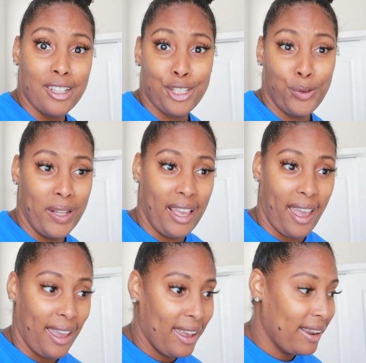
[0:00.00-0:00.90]
tuning
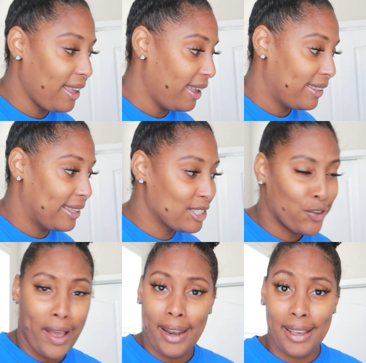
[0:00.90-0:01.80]
in, and let's go
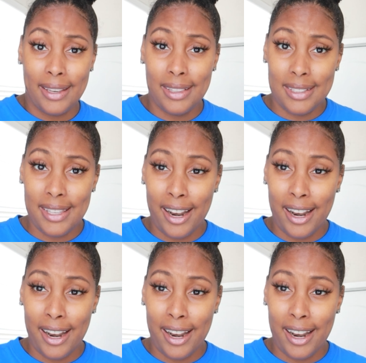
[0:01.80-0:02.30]
ahead and get this set